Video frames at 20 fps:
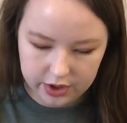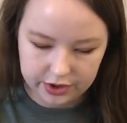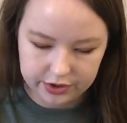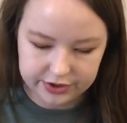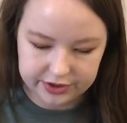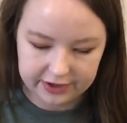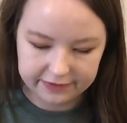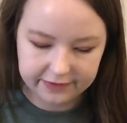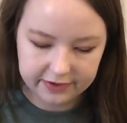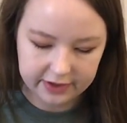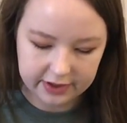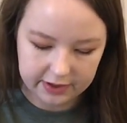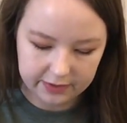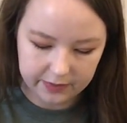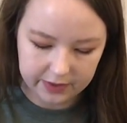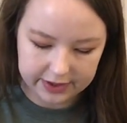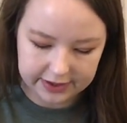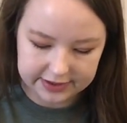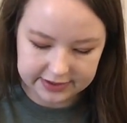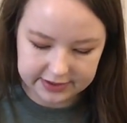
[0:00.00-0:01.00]
you definitely
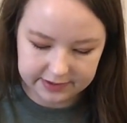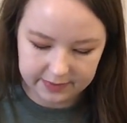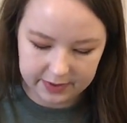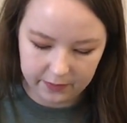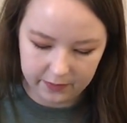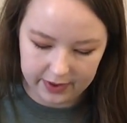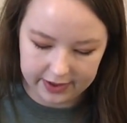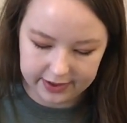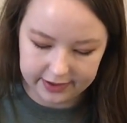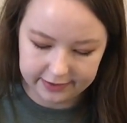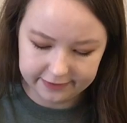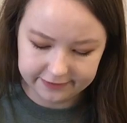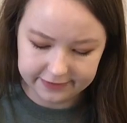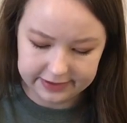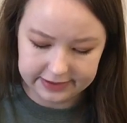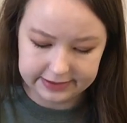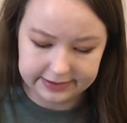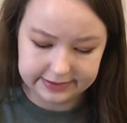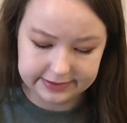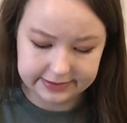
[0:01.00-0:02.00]
want it to be wet enough
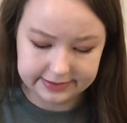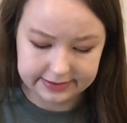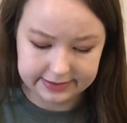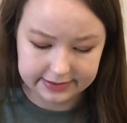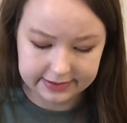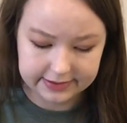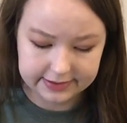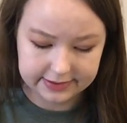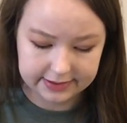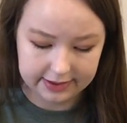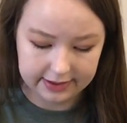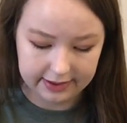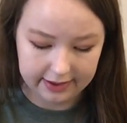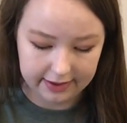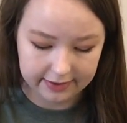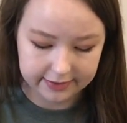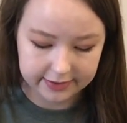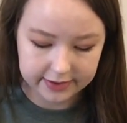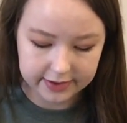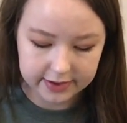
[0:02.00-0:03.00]
that it sticks
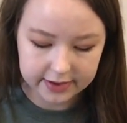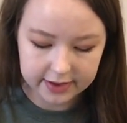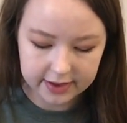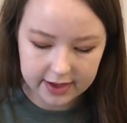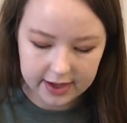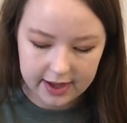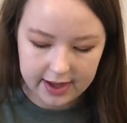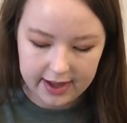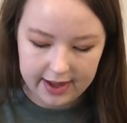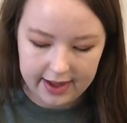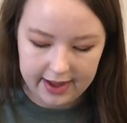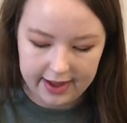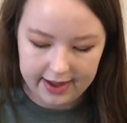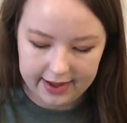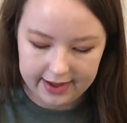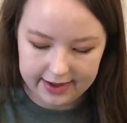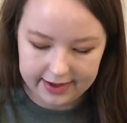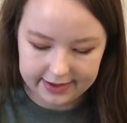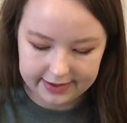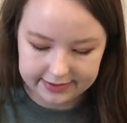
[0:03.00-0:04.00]
together.
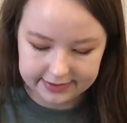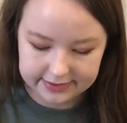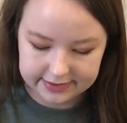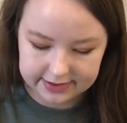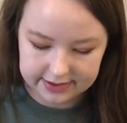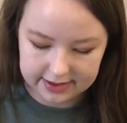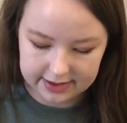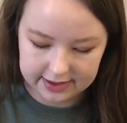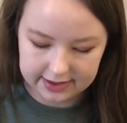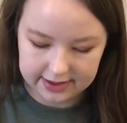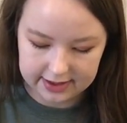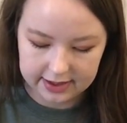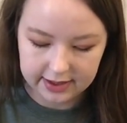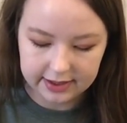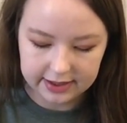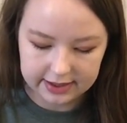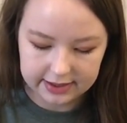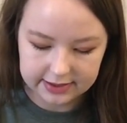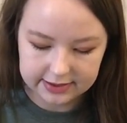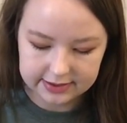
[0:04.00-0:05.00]
And the
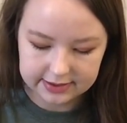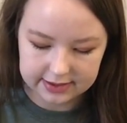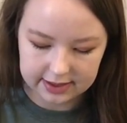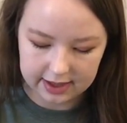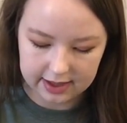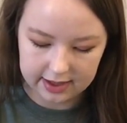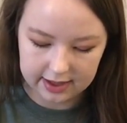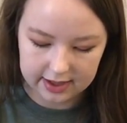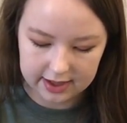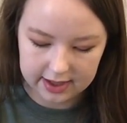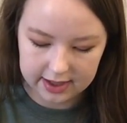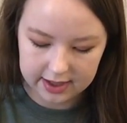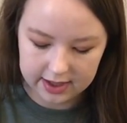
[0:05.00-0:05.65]
thing is, like,